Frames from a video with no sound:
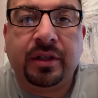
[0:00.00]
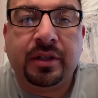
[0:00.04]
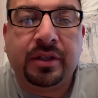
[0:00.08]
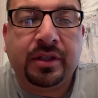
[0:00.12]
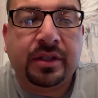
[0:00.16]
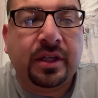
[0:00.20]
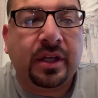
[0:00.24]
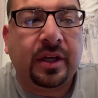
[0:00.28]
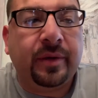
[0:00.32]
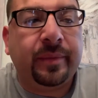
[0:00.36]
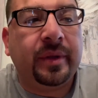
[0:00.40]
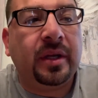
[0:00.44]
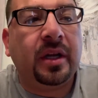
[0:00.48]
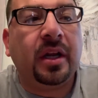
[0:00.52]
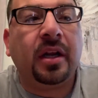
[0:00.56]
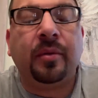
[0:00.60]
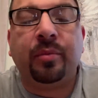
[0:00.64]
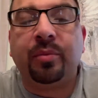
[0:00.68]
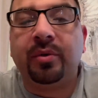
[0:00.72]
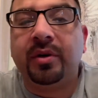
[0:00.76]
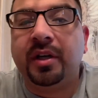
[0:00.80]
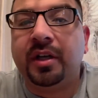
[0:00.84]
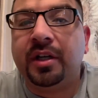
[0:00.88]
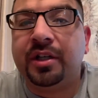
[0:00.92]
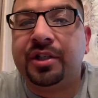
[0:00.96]
It's not gonna be a lot of
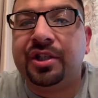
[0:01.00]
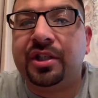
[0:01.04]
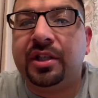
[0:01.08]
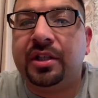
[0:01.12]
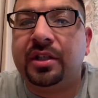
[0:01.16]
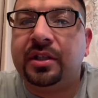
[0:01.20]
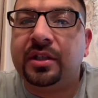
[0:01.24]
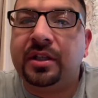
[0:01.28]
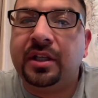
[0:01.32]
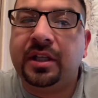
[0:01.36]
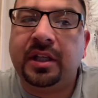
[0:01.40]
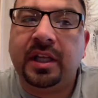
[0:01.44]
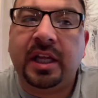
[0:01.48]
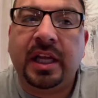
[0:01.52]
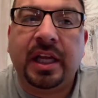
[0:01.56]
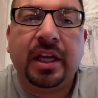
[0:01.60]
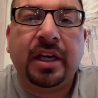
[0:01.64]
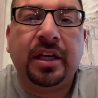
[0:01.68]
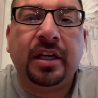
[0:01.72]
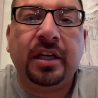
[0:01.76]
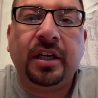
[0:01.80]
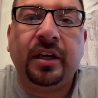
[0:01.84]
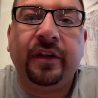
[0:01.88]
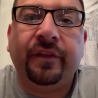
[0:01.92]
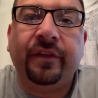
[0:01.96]
production in the
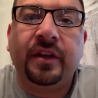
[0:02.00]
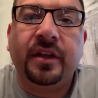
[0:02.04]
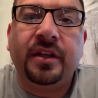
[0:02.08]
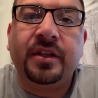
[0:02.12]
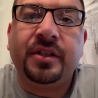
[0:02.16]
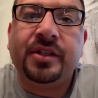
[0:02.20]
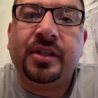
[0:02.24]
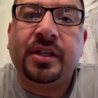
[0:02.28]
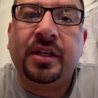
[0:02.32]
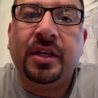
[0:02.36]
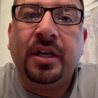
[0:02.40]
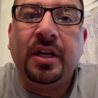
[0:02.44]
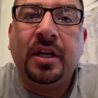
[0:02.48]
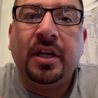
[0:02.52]
editing of this,